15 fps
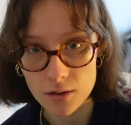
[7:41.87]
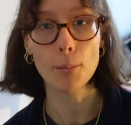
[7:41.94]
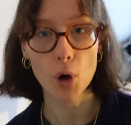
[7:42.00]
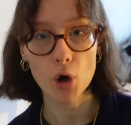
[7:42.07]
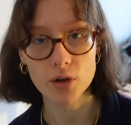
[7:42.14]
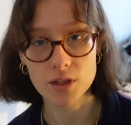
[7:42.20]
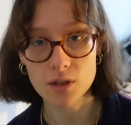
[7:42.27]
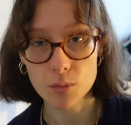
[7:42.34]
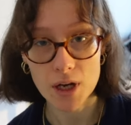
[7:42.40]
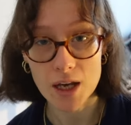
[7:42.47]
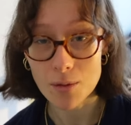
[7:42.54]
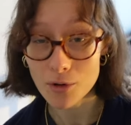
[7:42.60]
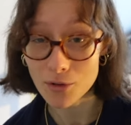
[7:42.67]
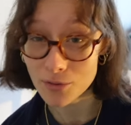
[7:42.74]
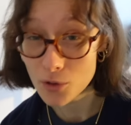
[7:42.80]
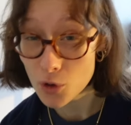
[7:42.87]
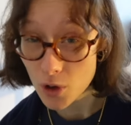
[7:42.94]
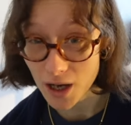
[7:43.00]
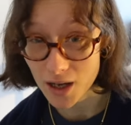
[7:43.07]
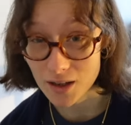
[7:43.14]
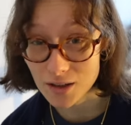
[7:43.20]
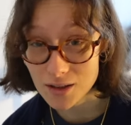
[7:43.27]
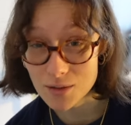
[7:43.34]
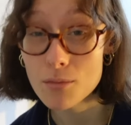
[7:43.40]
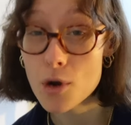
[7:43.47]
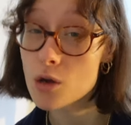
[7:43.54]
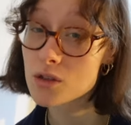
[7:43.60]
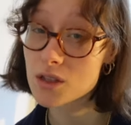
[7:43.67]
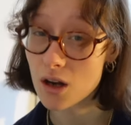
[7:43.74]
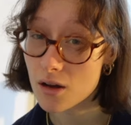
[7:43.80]
Possibly beforehand,
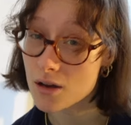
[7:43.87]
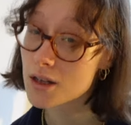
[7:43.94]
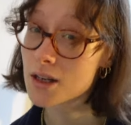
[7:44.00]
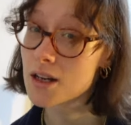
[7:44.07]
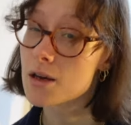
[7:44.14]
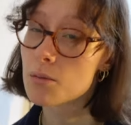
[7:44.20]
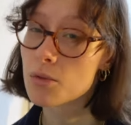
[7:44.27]
most likely